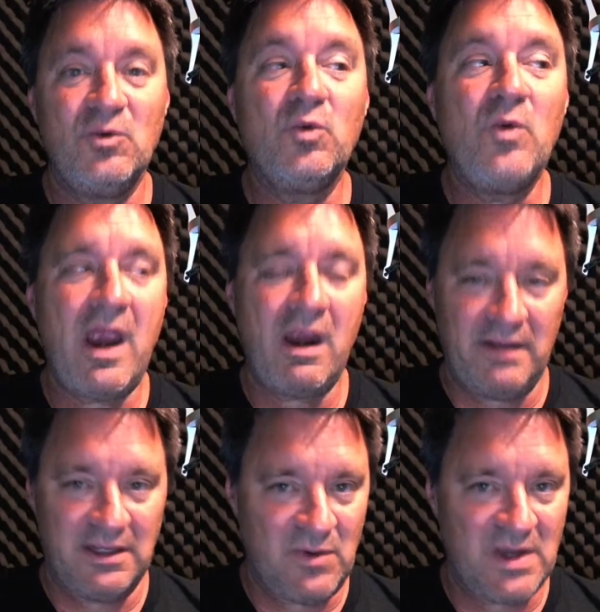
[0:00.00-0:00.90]

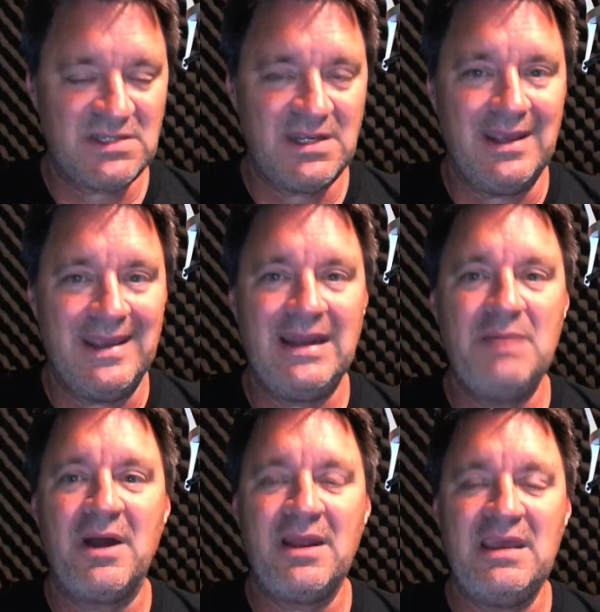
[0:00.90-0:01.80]
Rarely do I see
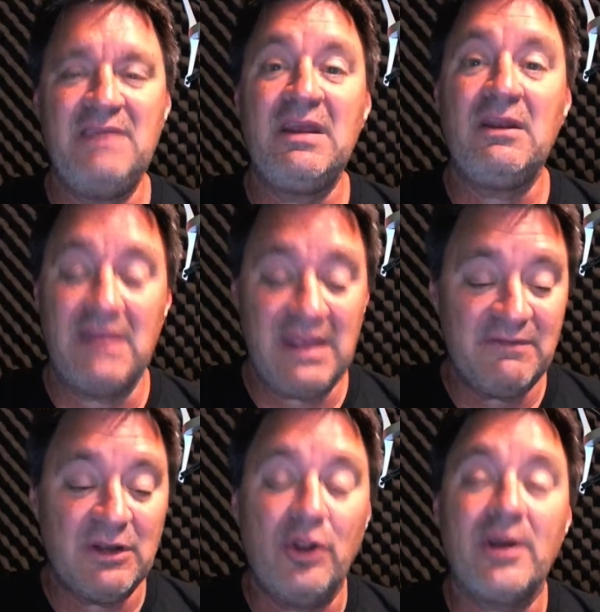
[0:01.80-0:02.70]
anybody even
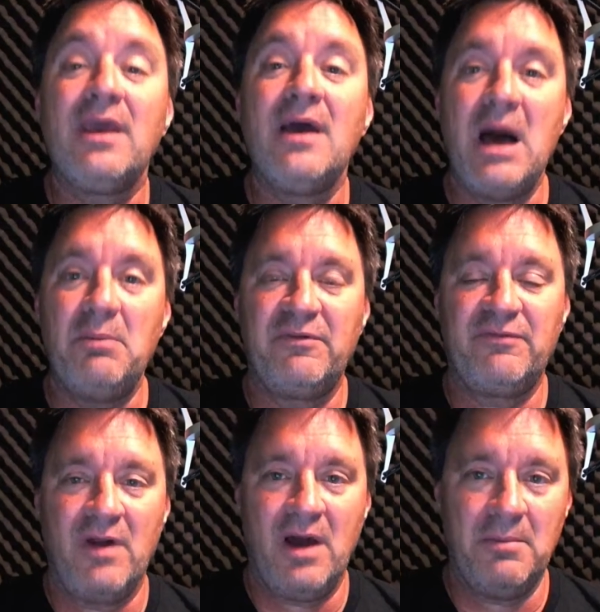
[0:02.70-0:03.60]
looking up
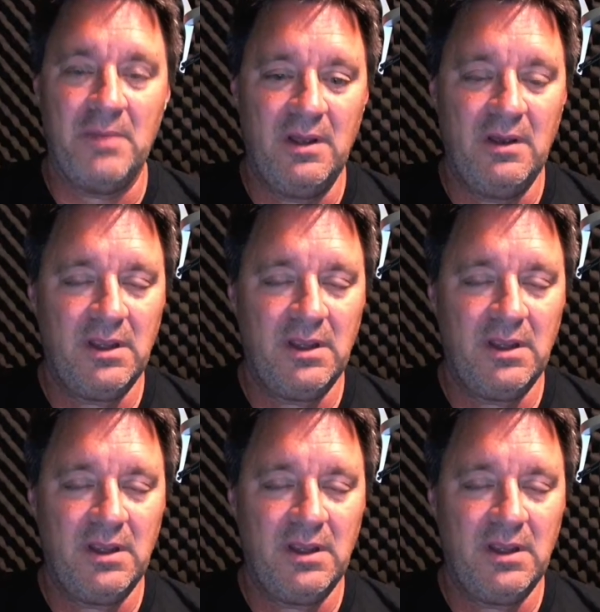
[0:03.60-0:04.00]
from,